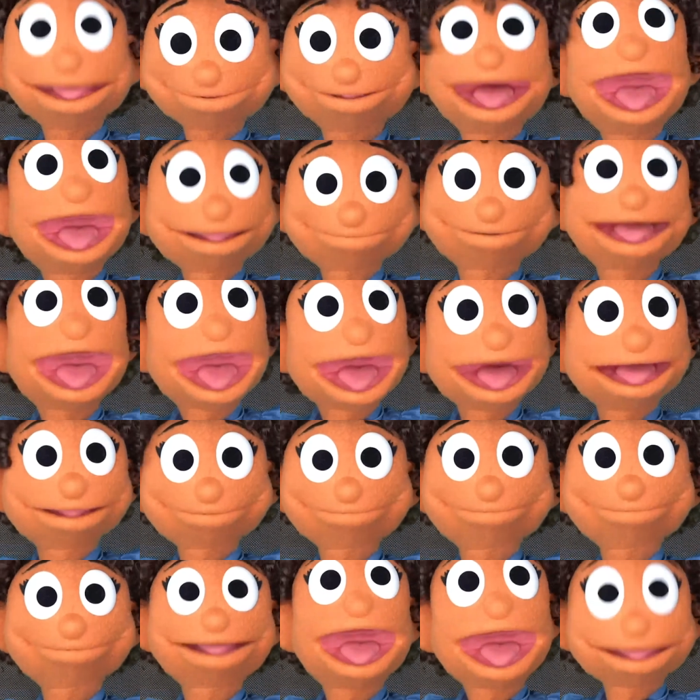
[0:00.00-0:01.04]
call
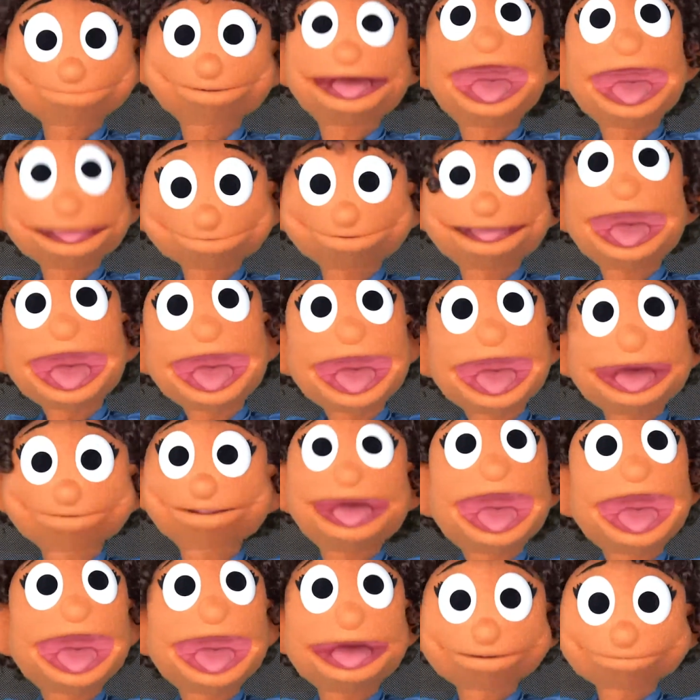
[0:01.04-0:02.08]
my buddy
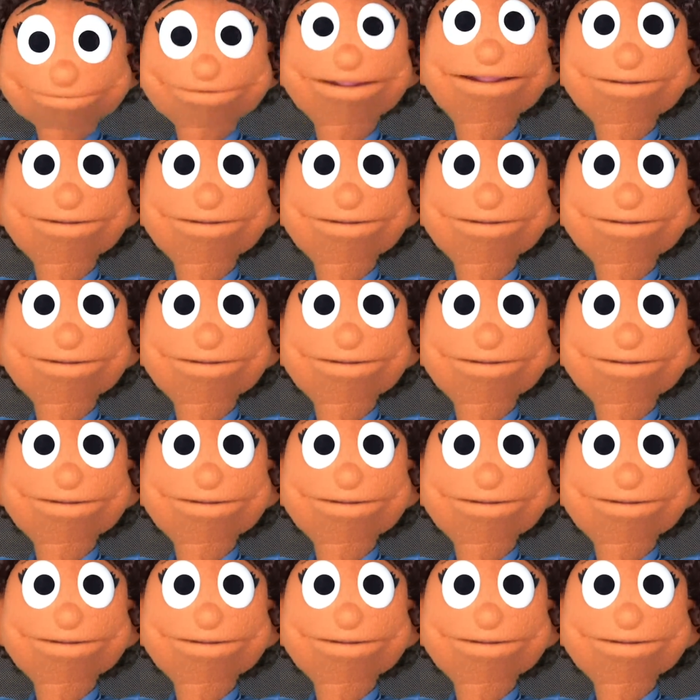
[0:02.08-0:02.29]
Gavin.